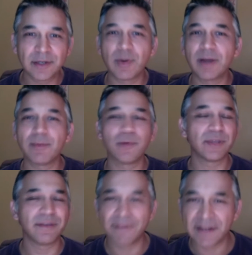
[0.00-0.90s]
Don't worry about what
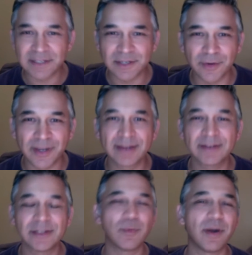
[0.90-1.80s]
your friends are doing.
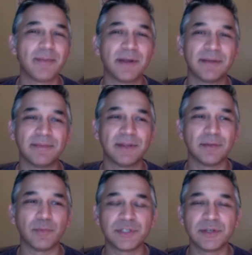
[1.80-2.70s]
Don't worry about
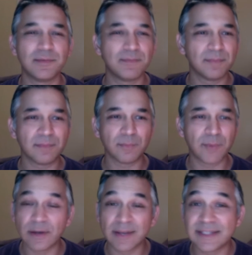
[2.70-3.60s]
what you
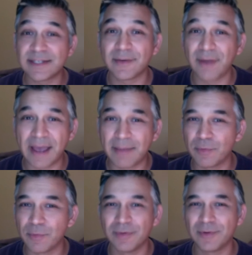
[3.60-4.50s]
read on Instagram
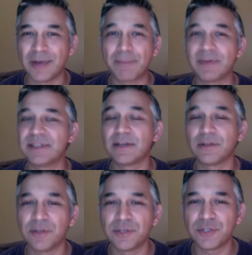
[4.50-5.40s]
or happen to see
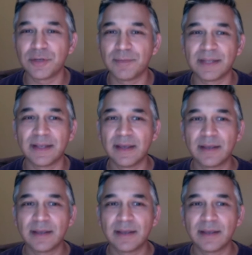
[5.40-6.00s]
on YouTube that